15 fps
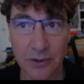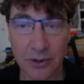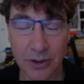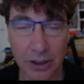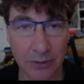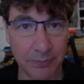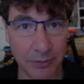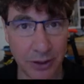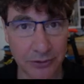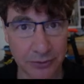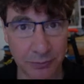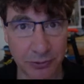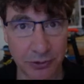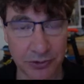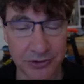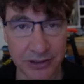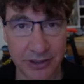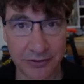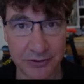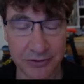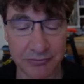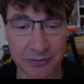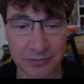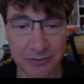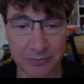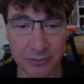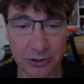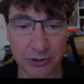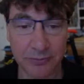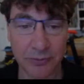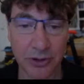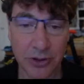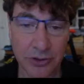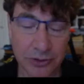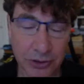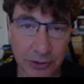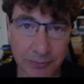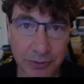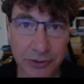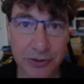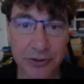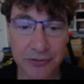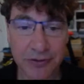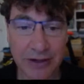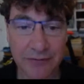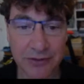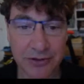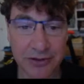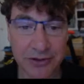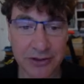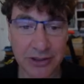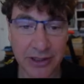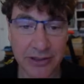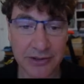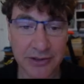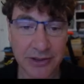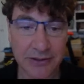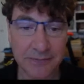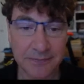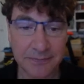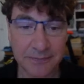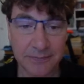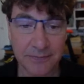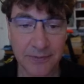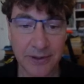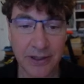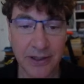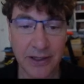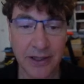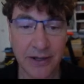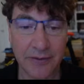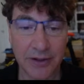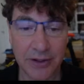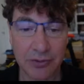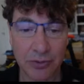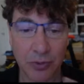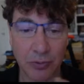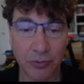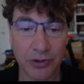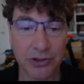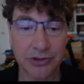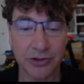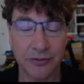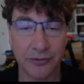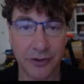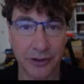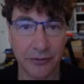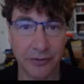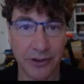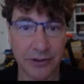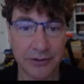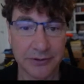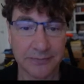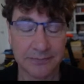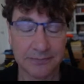I'll also put those down in the description below. So you put those 5 or 6 lines in, and then restart Firefox.